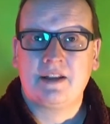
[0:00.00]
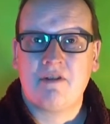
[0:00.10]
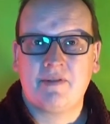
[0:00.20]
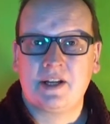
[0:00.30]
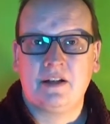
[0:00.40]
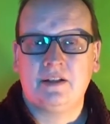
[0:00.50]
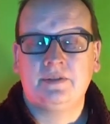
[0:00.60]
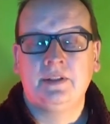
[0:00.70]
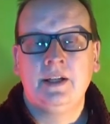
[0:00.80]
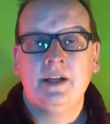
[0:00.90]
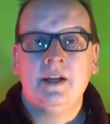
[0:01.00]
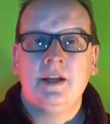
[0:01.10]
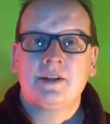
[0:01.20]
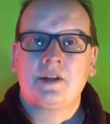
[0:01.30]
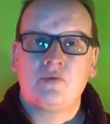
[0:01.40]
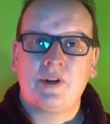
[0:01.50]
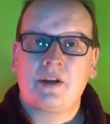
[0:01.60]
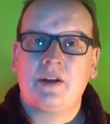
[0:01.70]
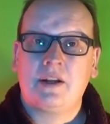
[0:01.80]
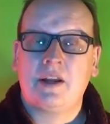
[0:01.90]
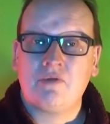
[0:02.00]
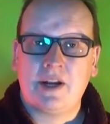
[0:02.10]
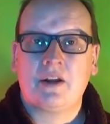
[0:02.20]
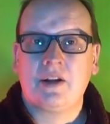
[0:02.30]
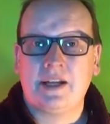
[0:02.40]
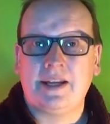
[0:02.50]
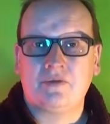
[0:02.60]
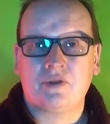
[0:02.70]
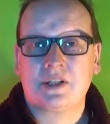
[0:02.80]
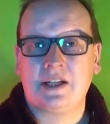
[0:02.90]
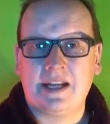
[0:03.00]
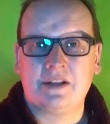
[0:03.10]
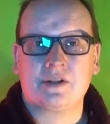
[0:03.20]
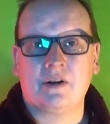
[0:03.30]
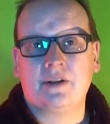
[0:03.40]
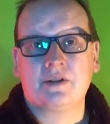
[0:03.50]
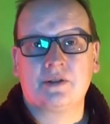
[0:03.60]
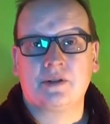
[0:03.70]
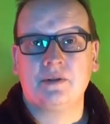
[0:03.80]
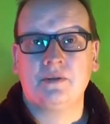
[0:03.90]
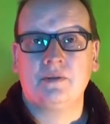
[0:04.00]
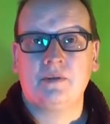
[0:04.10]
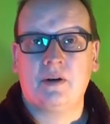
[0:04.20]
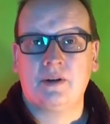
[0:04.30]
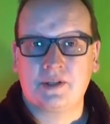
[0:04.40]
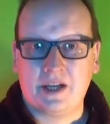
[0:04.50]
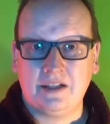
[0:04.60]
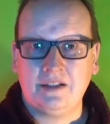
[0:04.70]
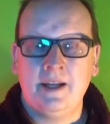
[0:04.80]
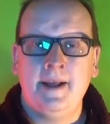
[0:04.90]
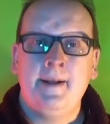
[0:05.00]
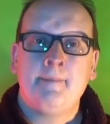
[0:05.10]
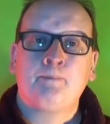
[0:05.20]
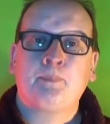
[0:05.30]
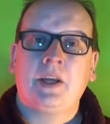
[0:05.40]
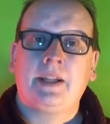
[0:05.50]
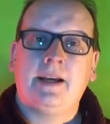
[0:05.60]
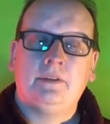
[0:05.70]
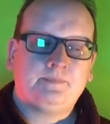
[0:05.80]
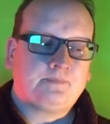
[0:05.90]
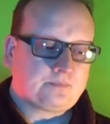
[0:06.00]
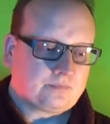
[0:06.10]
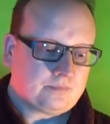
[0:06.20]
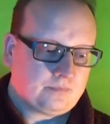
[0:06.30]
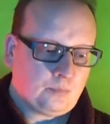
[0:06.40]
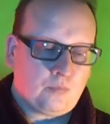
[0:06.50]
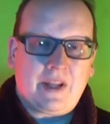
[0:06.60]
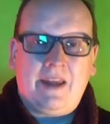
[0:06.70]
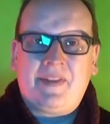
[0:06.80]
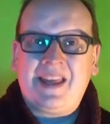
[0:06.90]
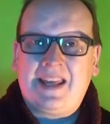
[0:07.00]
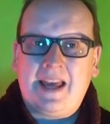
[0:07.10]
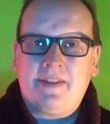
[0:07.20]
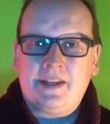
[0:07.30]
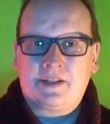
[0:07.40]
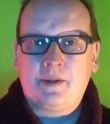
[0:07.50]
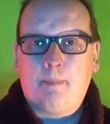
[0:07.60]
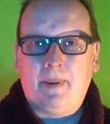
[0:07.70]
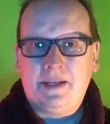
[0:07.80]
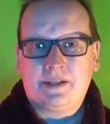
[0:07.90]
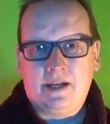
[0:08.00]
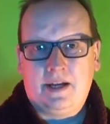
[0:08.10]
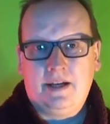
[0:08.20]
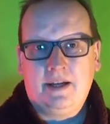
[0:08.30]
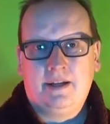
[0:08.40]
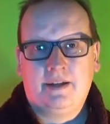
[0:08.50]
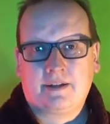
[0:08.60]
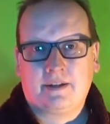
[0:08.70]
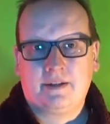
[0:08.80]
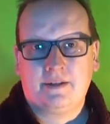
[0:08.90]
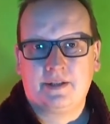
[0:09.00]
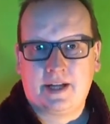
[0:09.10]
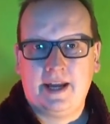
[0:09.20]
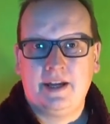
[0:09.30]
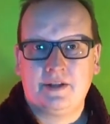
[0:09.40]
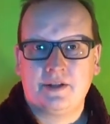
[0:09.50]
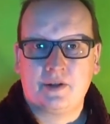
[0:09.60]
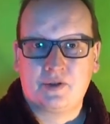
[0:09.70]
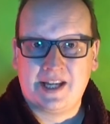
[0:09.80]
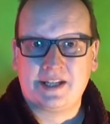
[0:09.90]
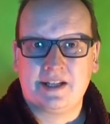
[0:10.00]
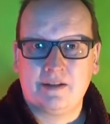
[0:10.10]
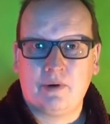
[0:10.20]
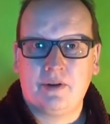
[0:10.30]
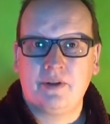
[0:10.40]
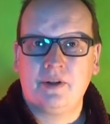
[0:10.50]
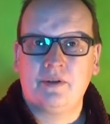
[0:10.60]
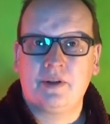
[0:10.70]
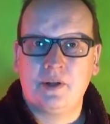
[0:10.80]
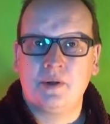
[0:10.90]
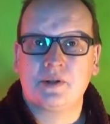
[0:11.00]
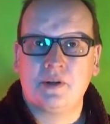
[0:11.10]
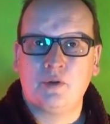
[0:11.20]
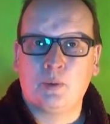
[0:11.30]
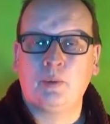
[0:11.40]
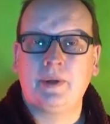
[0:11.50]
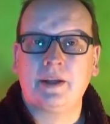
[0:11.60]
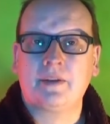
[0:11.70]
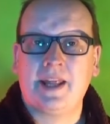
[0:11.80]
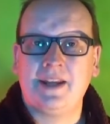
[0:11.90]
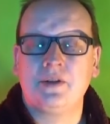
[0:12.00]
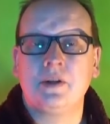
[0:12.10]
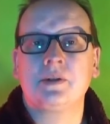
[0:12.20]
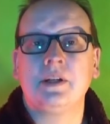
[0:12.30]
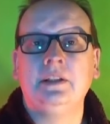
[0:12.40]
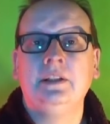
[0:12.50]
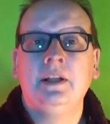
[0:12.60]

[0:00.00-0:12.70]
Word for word: in their everyday life. So really good, really good and interesting insight to Holochain. Now, if they get this to beta stage, so testing by the, the user and the public, the end user,